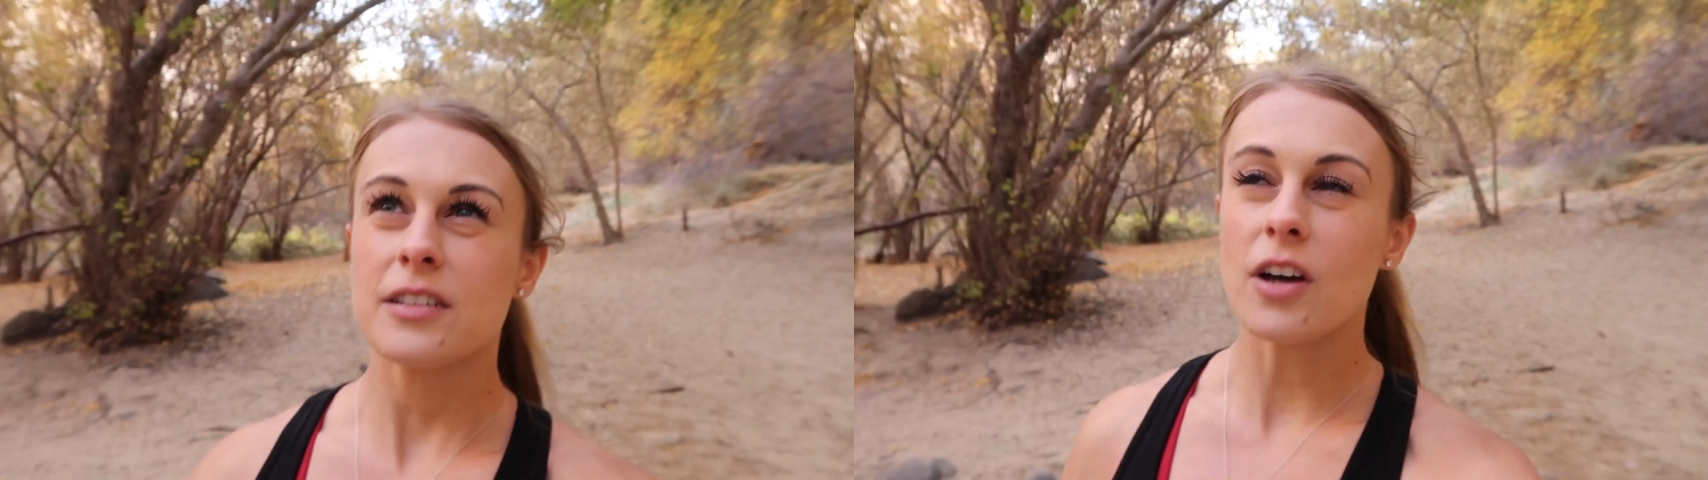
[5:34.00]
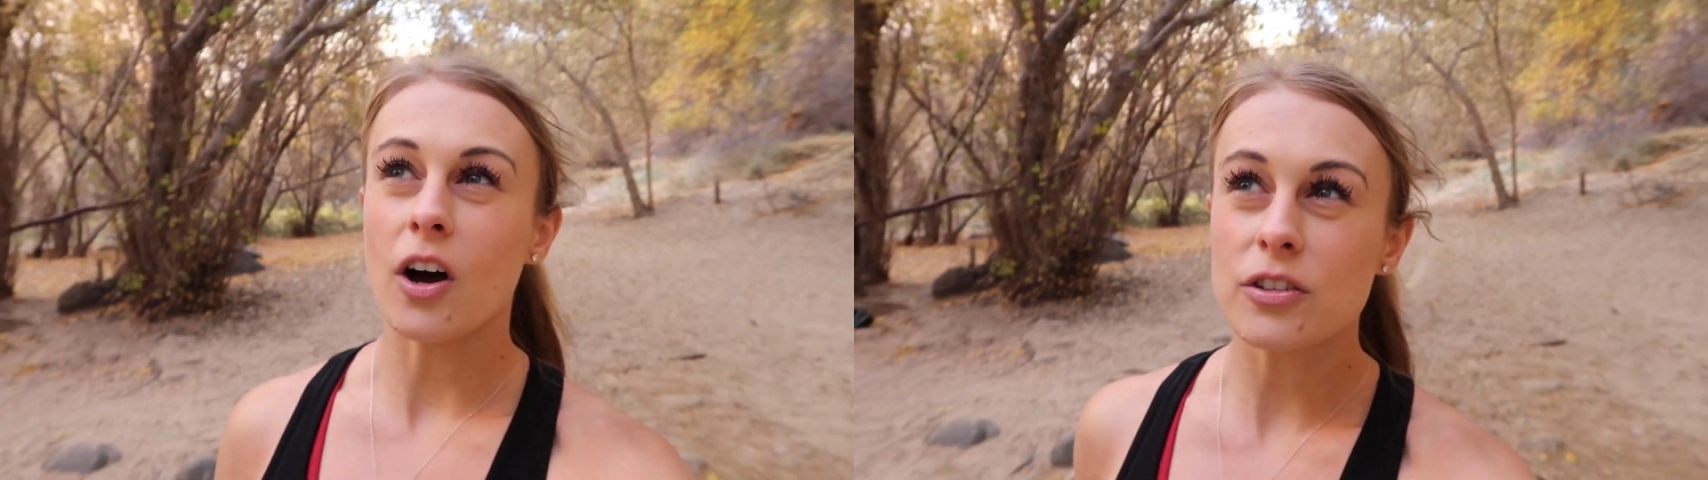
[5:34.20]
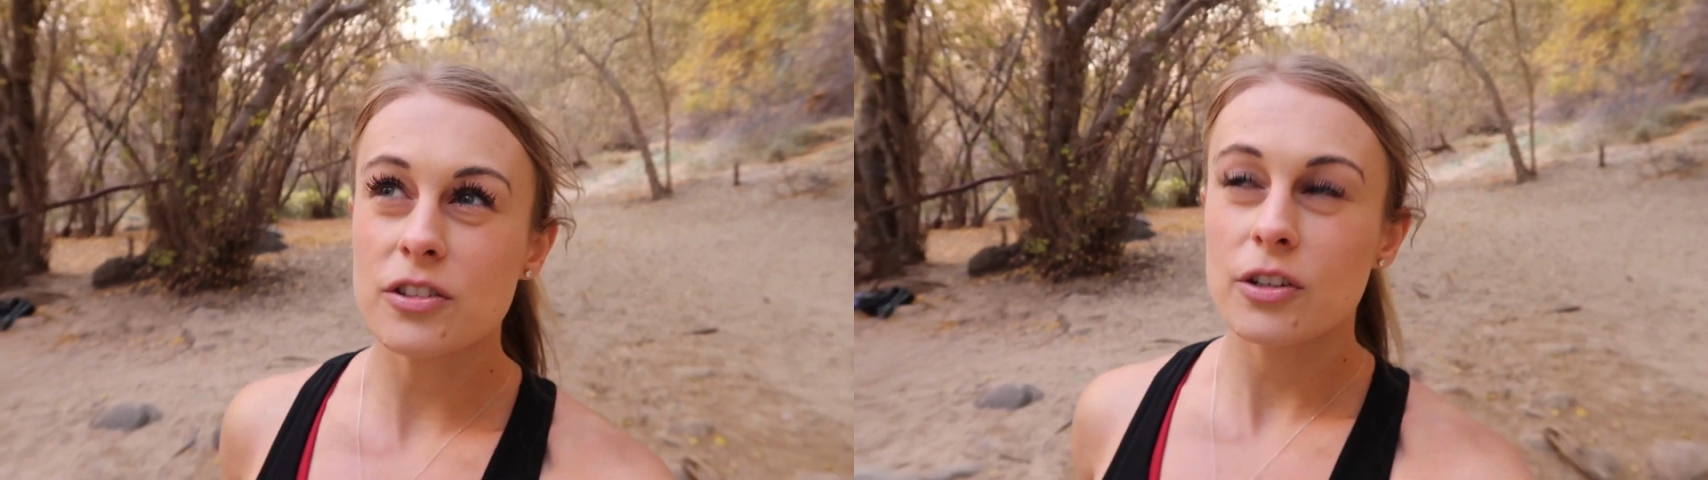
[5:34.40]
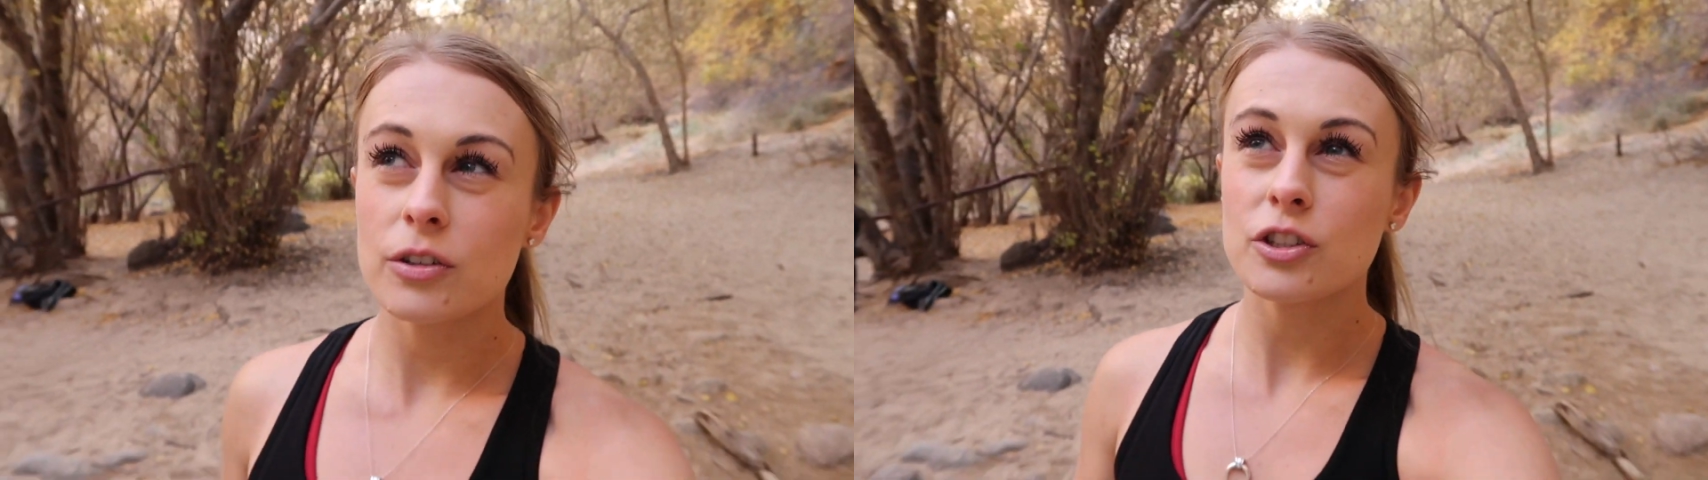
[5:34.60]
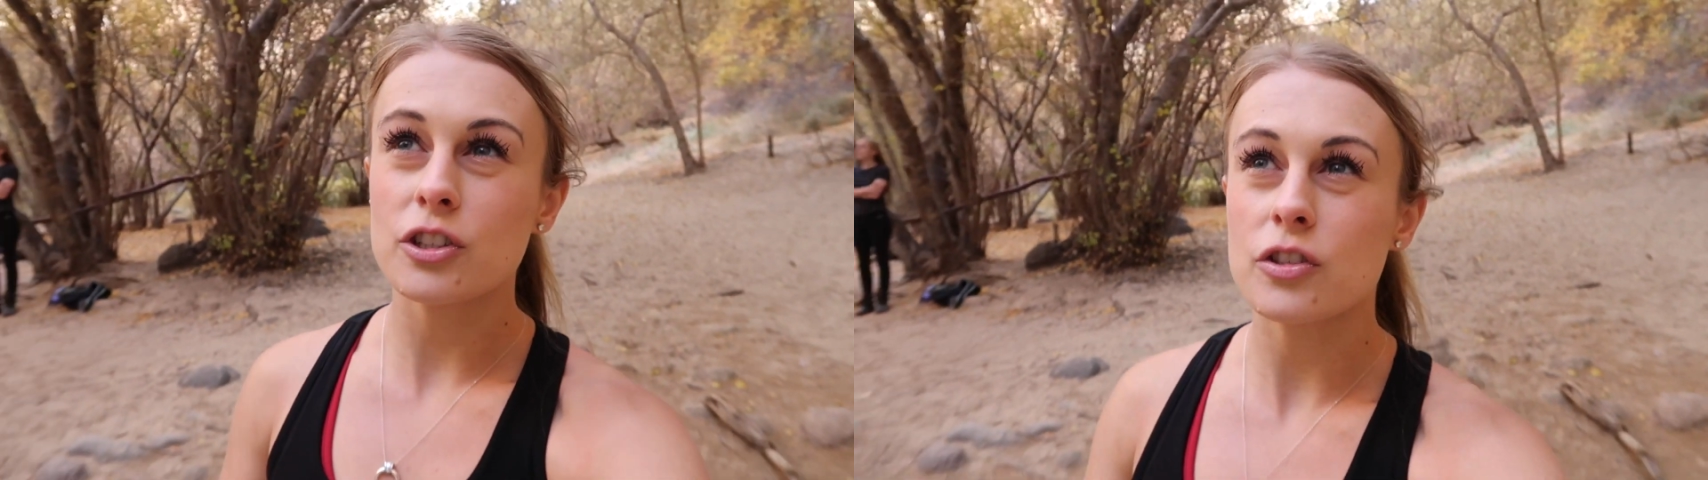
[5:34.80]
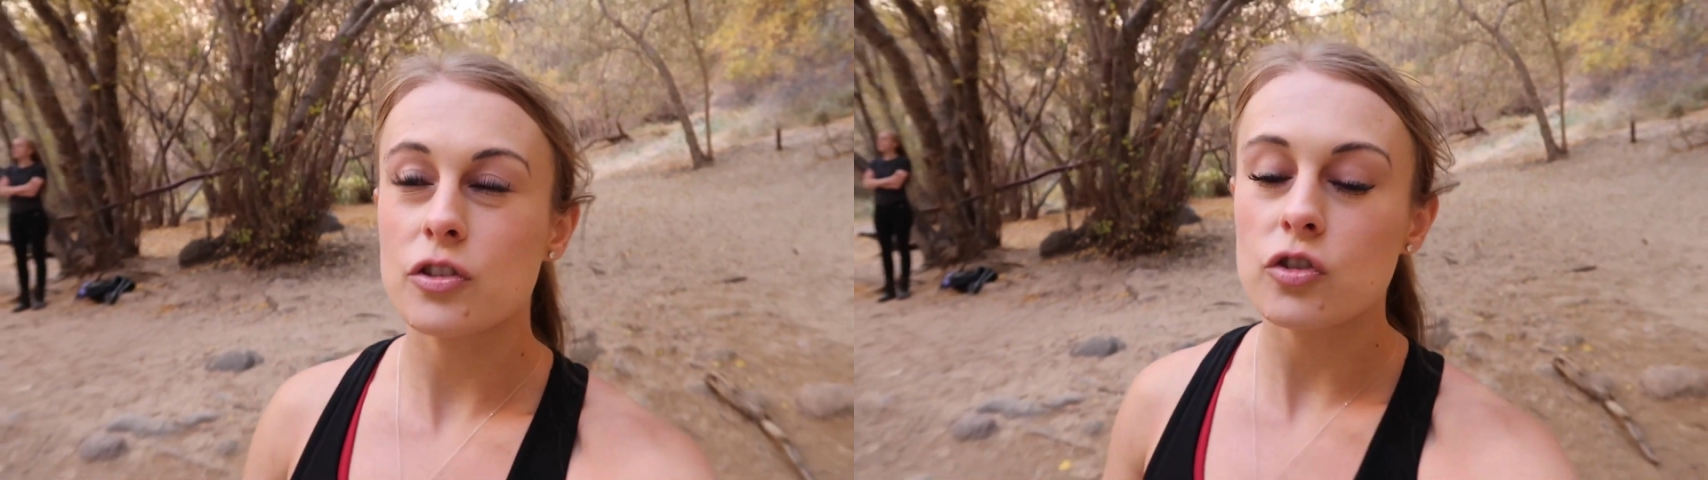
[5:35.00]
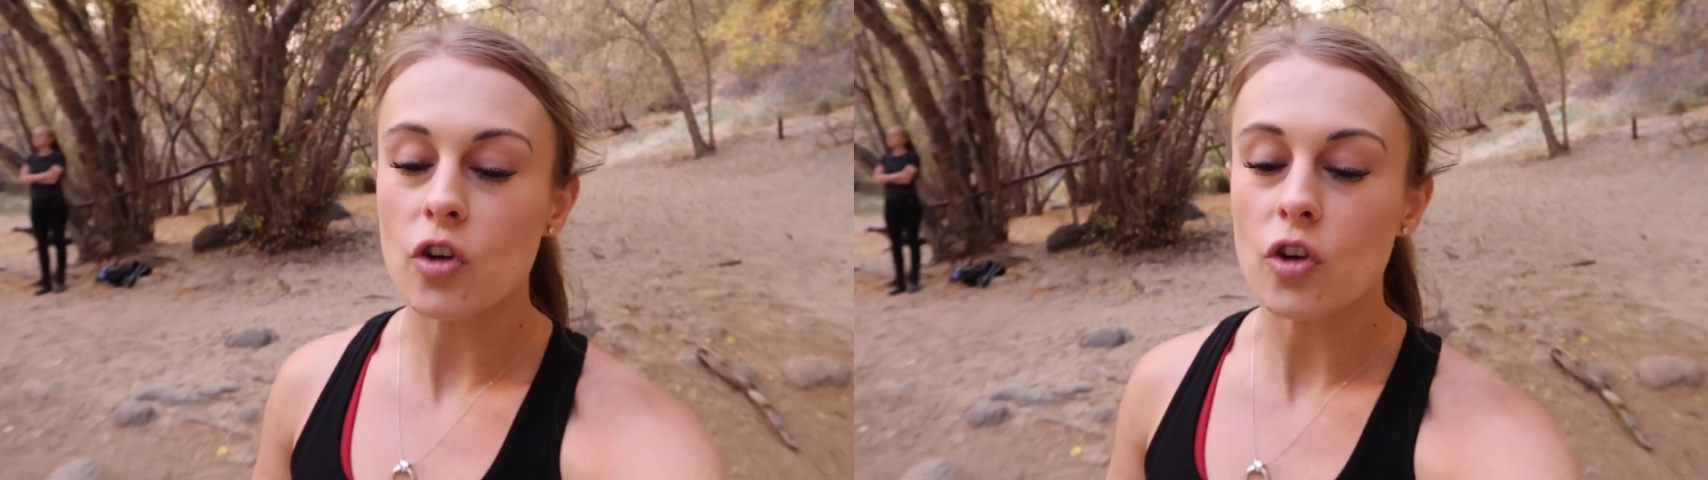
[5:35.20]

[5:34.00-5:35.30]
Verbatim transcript: It's also just